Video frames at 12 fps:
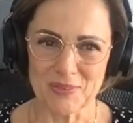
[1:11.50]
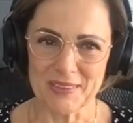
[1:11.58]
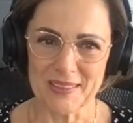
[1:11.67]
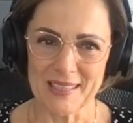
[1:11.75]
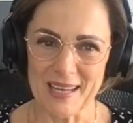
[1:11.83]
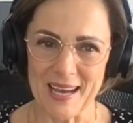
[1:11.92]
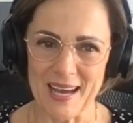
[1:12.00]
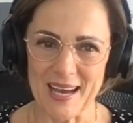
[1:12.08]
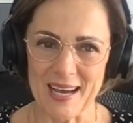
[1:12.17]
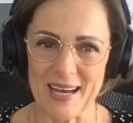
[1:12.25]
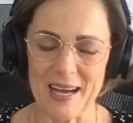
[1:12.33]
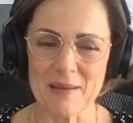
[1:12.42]

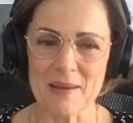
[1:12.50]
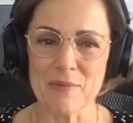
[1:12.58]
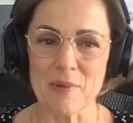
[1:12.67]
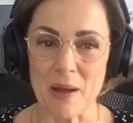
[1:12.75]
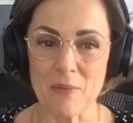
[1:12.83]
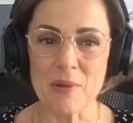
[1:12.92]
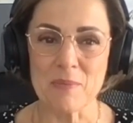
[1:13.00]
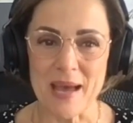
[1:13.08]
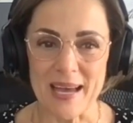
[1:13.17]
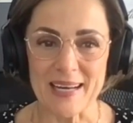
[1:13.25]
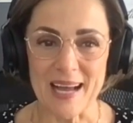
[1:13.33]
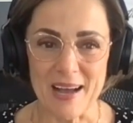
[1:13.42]
Yeah, we
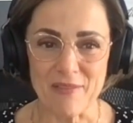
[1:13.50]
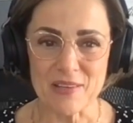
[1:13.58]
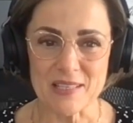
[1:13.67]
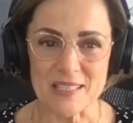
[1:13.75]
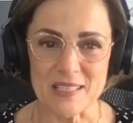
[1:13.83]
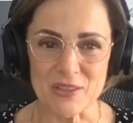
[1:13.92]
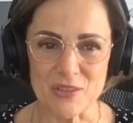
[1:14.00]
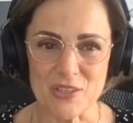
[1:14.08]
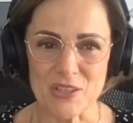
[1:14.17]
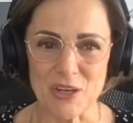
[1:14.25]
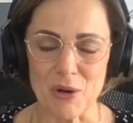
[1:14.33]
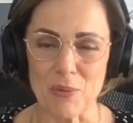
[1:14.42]
met obviously years
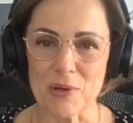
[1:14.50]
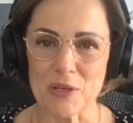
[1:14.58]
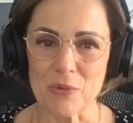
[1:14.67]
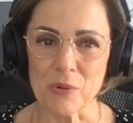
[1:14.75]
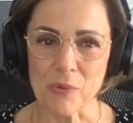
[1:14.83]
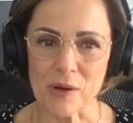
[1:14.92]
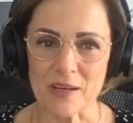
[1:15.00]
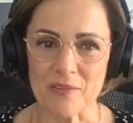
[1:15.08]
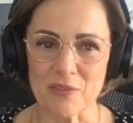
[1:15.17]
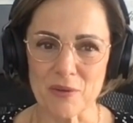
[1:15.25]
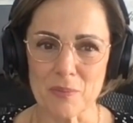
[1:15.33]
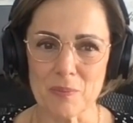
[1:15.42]
ago when you were working
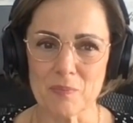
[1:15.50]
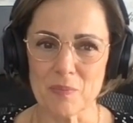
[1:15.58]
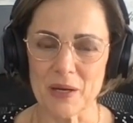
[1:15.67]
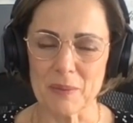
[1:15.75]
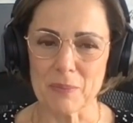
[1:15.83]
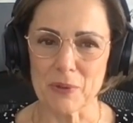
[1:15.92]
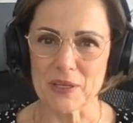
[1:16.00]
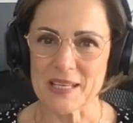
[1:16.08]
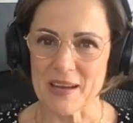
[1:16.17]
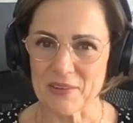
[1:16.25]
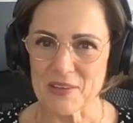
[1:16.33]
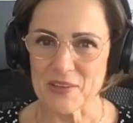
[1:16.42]
for Bergen
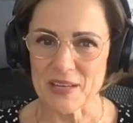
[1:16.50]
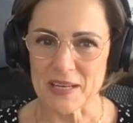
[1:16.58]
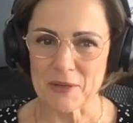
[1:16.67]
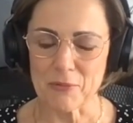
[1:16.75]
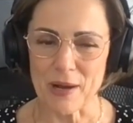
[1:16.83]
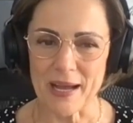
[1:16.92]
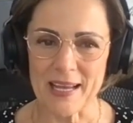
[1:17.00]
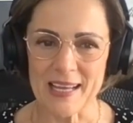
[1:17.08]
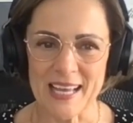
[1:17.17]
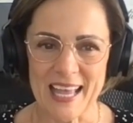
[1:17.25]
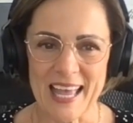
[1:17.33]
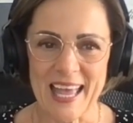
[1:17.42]
County United
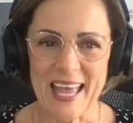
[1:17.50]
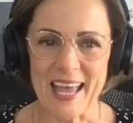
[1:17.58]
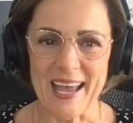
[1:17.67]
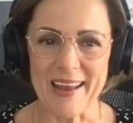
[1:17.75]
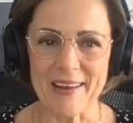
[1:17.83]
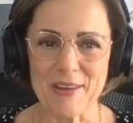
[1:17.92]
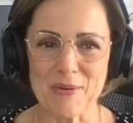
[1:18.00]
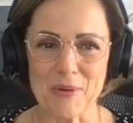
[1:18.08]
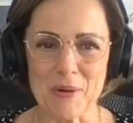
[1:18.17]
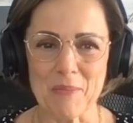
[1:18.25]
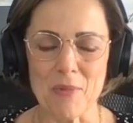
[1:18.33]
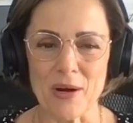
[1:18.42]
Way, and you
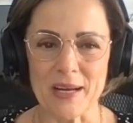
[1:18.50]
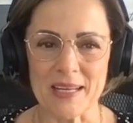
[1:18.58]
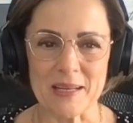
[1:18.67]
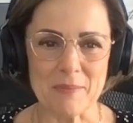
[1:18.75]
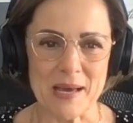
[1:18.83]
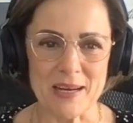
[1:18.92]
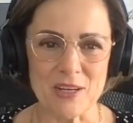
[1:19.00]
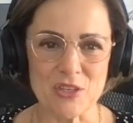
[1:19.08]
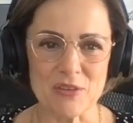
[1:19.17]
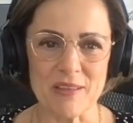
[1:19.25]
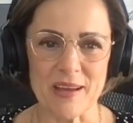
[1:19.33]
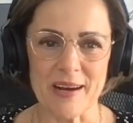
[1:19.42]
were a marketing
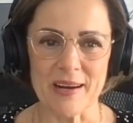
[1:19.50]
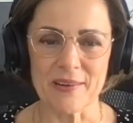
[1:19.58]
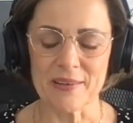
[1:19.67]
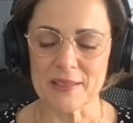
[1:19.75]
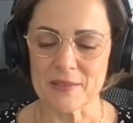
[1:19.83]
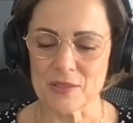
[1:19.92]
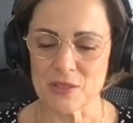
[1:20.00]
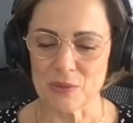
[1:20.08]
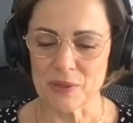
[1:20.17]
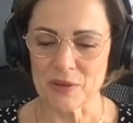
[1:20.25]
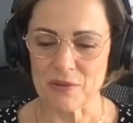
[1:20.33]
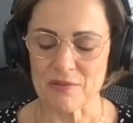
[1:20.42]
manager there and
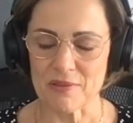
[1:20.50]
doing your